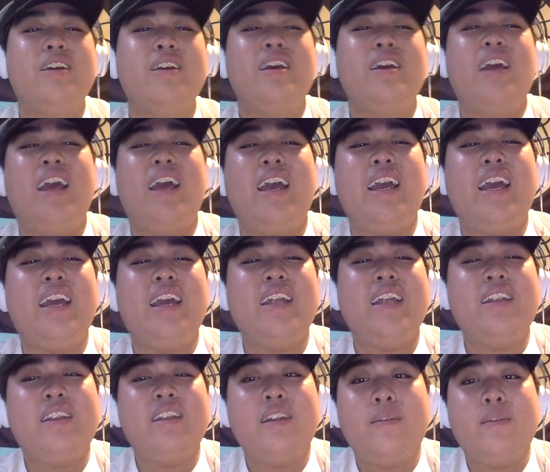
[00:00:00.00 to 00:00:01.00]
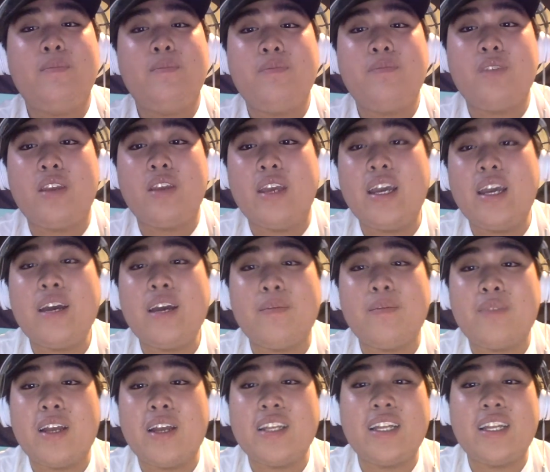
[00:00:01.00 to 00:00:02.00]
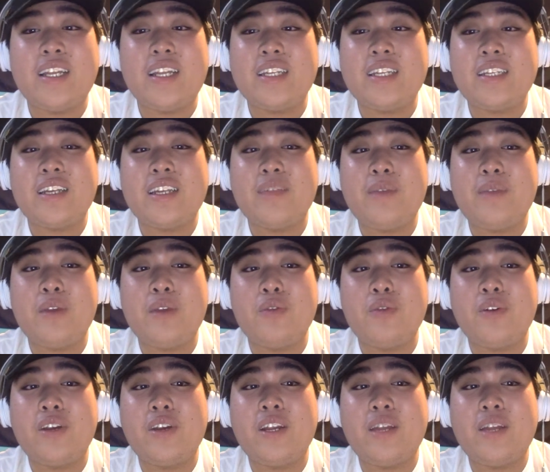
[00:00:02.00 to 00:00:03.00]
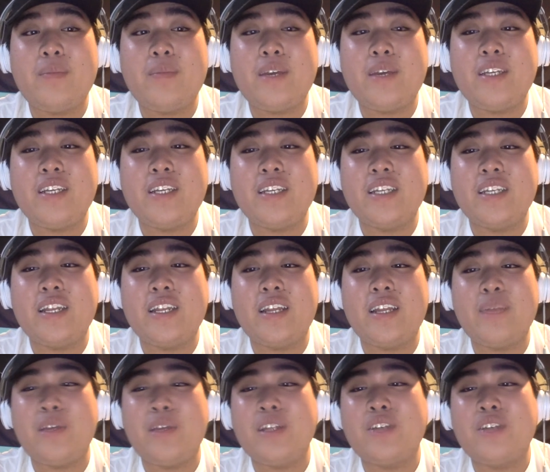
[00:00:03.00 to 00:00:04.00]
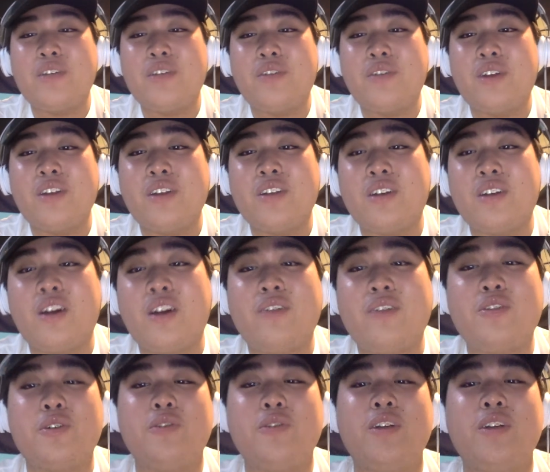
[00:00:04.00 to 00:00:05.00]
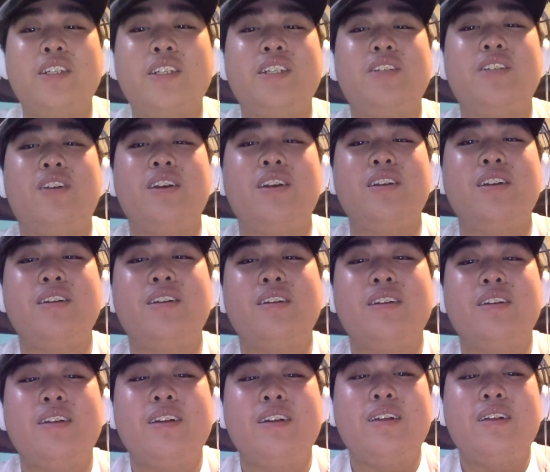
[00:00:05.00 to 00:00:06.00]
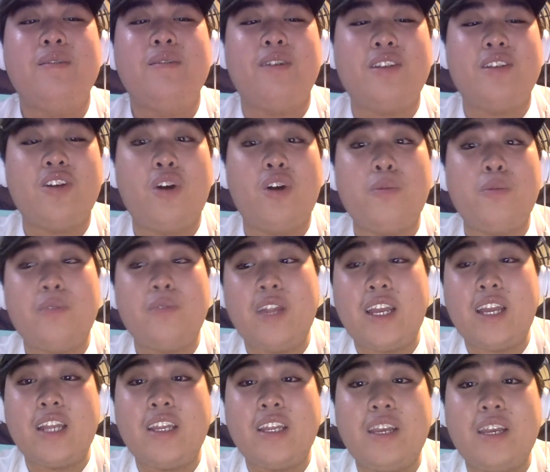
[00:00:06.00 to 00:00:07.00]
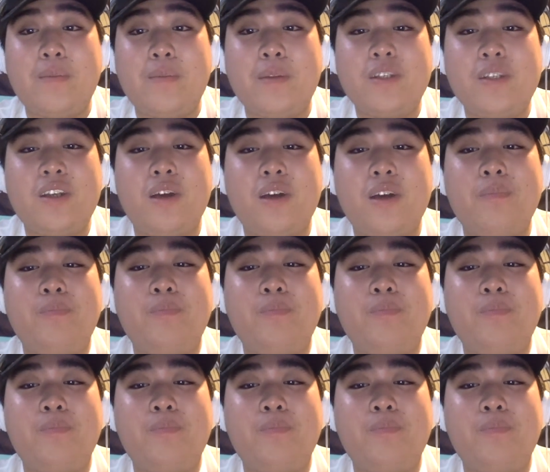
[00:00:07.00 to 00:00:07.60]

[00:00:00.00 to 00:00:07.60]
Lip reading: And, yeah, I think this is going to be a really good NBA season. I mean, so far it's gone off to a crazy start. Let's hope they can keep this up.